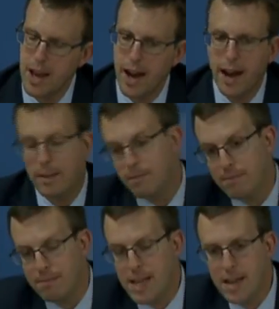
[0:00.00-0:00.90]
Uh,
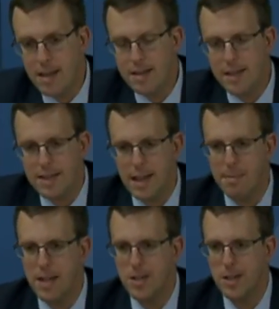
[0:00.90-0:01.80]
because, as I
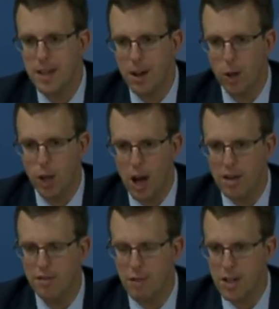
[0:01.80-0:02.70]
mentioned, there are a lot
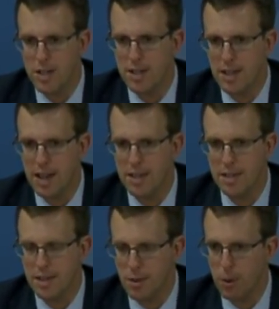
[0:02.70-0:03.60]
of Russian
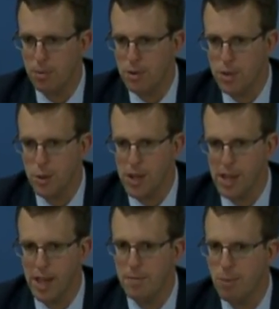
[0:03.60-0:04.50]
scientists that were pursuing
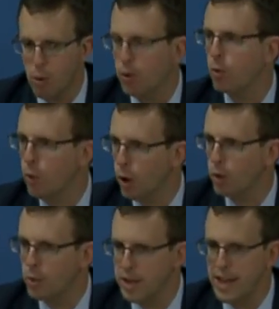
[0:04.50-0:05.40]
important
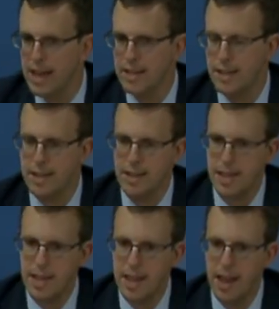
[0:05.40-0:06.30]
work with the
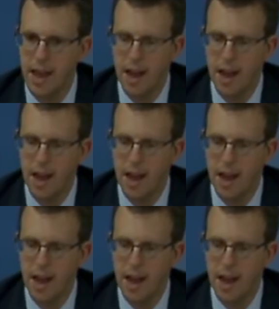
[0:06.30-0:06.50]
ISTC.